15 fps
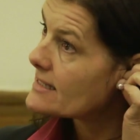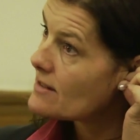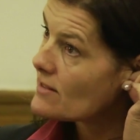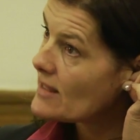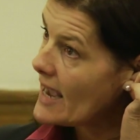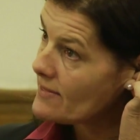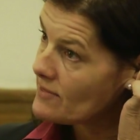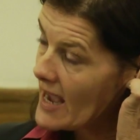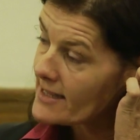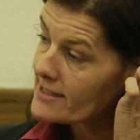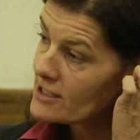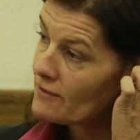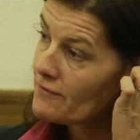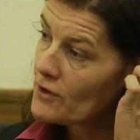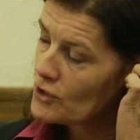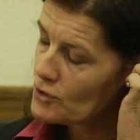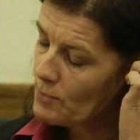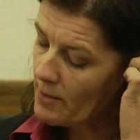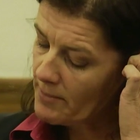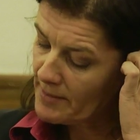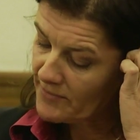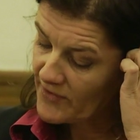That's the first
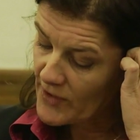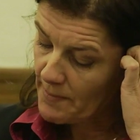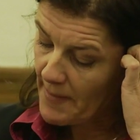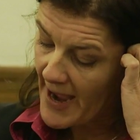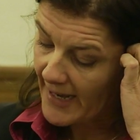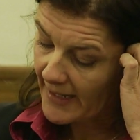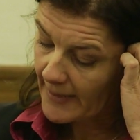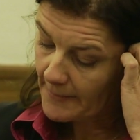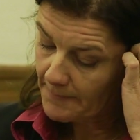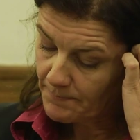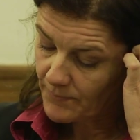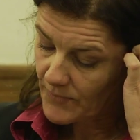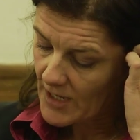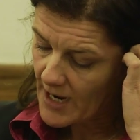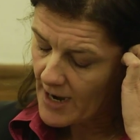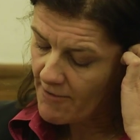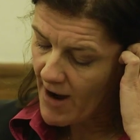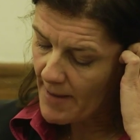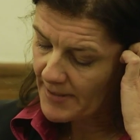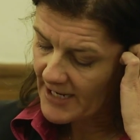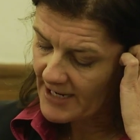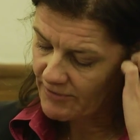problem for the bank, a
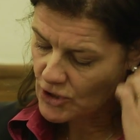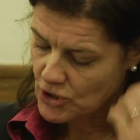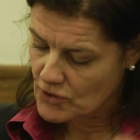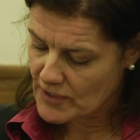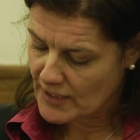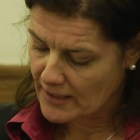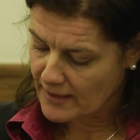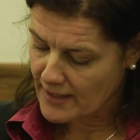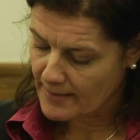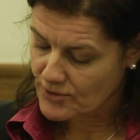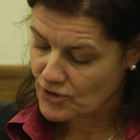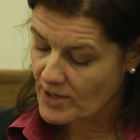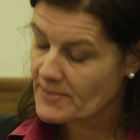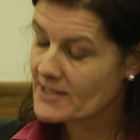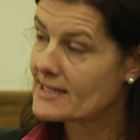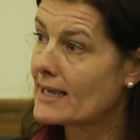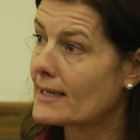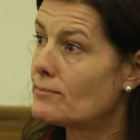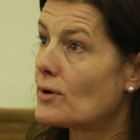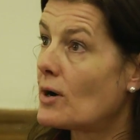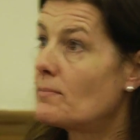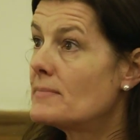rapidly reducing income stream. The
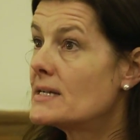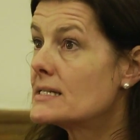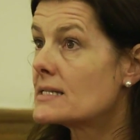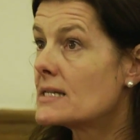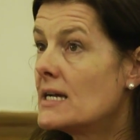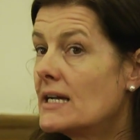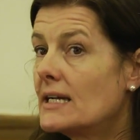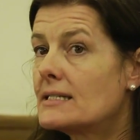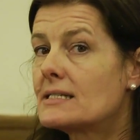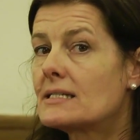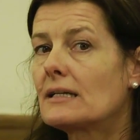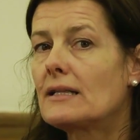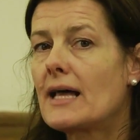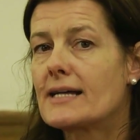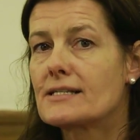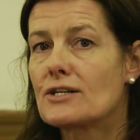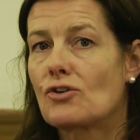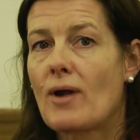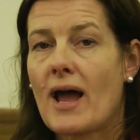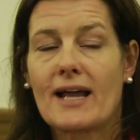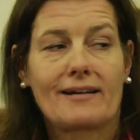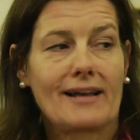second problem is it still hasn't
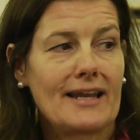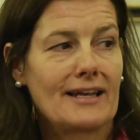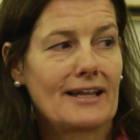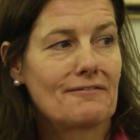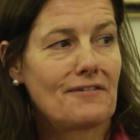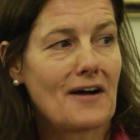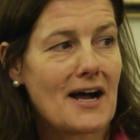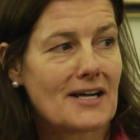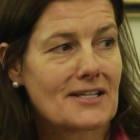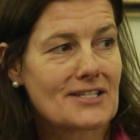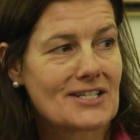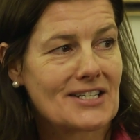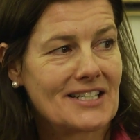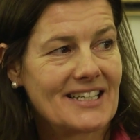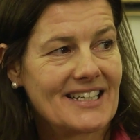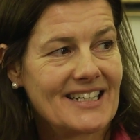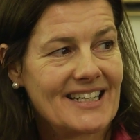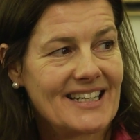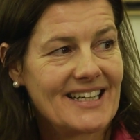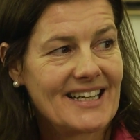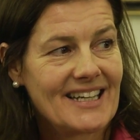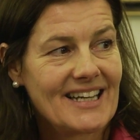cracked lending fast.
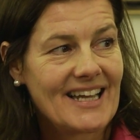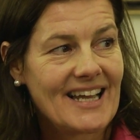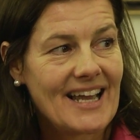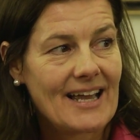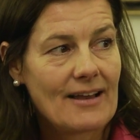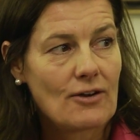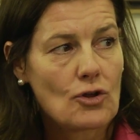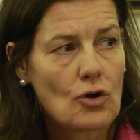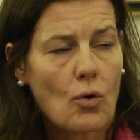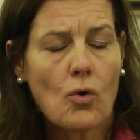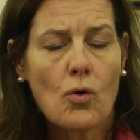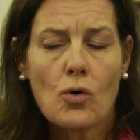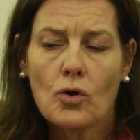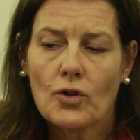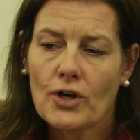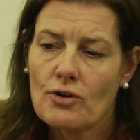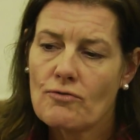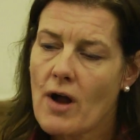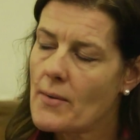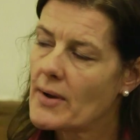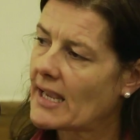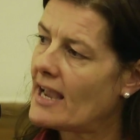All the
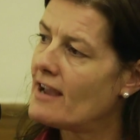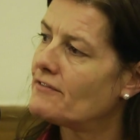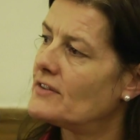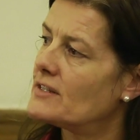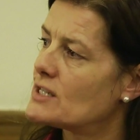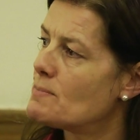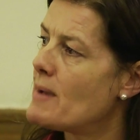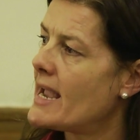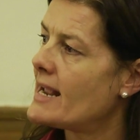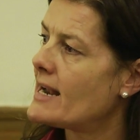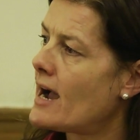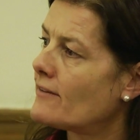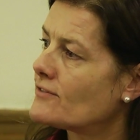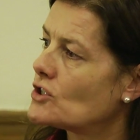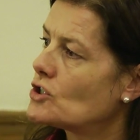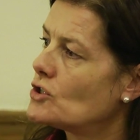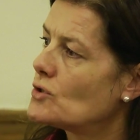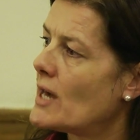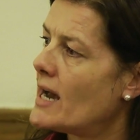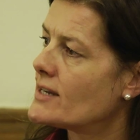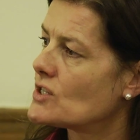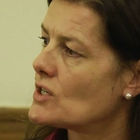heroic efforts made after
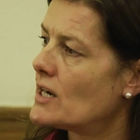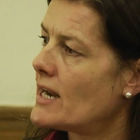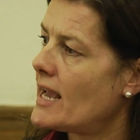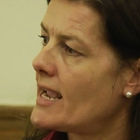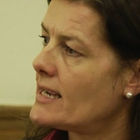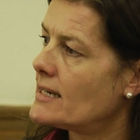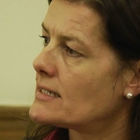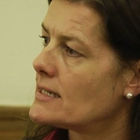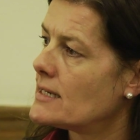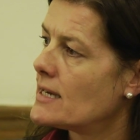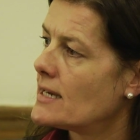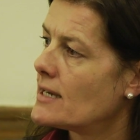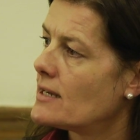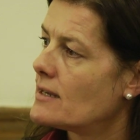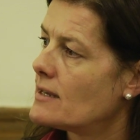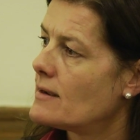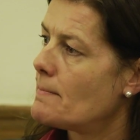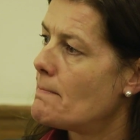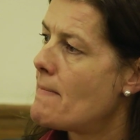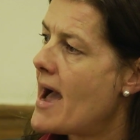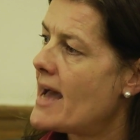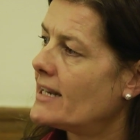2008
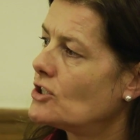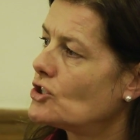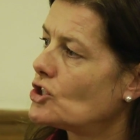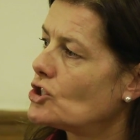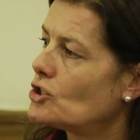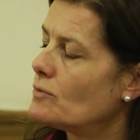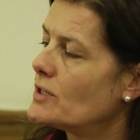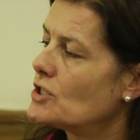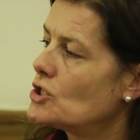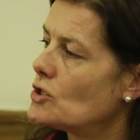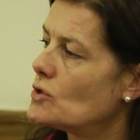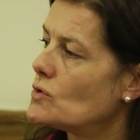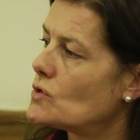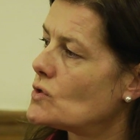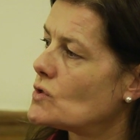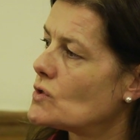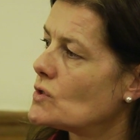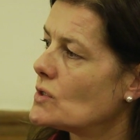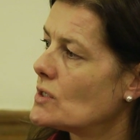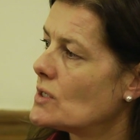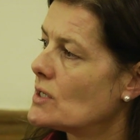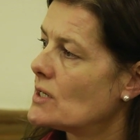managed to reduce
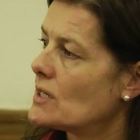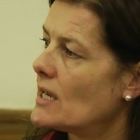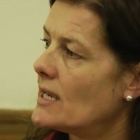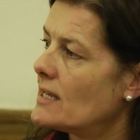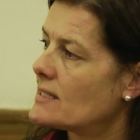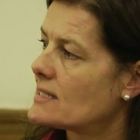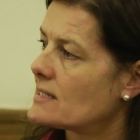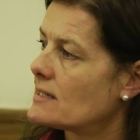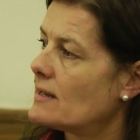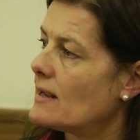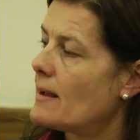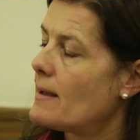its